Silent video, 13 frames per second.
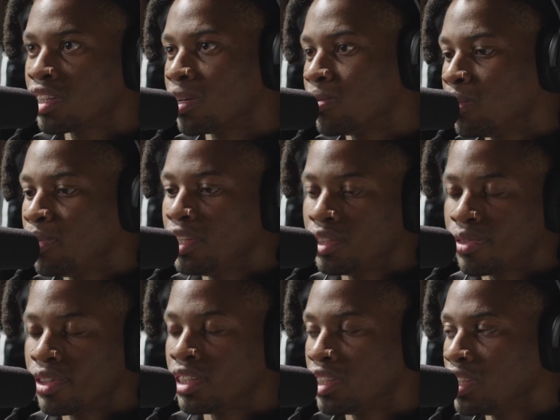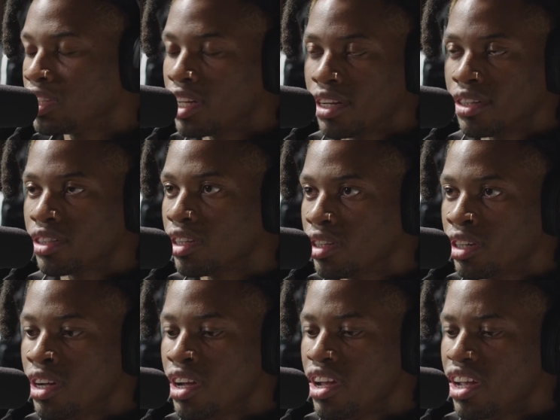come to Peach Fuzz, this, that, and
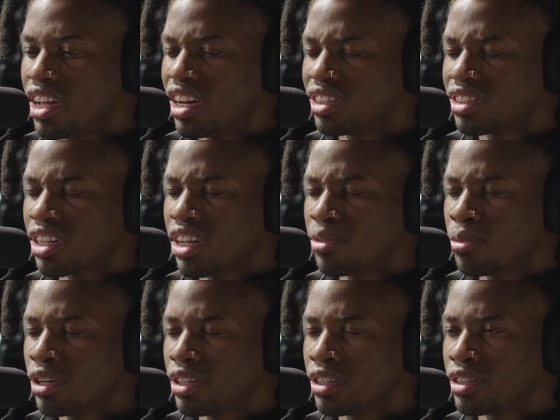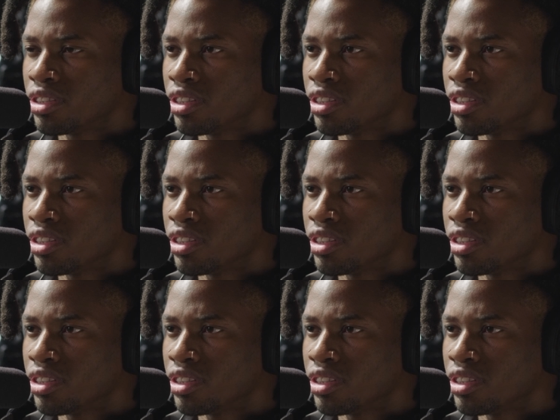third. And I was like, bruh,